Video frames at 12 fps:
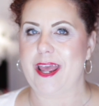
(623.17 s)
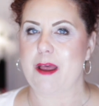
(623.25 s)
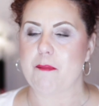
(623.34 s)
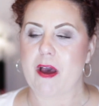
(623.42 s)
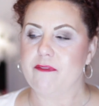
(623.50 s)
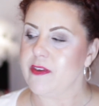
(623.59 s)

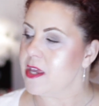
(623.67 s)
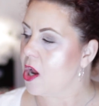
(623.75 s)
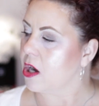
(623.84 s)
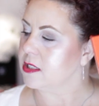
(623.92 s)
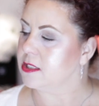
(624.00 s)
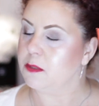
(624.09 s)
and my feet
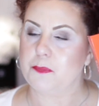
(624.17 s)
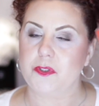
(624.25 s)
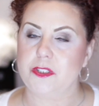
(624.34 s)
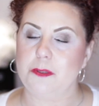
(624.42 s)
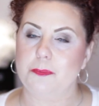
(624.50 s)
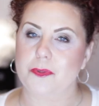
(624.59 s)
are super
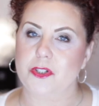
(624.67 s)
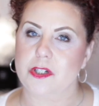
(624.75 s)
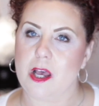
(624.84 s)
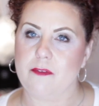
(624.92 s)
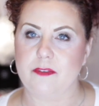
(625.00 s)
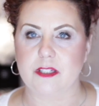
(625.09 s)
super
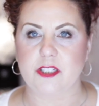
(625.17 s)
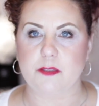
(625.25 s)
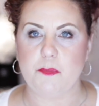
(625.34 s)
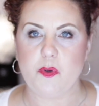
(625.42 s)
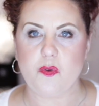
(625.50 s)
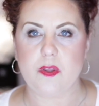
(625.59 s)
soft and
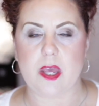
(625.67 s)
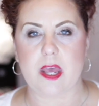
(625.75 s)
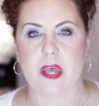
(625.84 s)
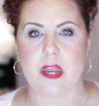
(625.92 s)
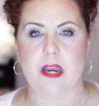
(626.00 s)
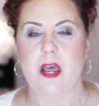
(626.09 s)
smooth
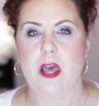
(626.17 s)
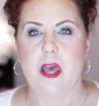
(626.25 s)
and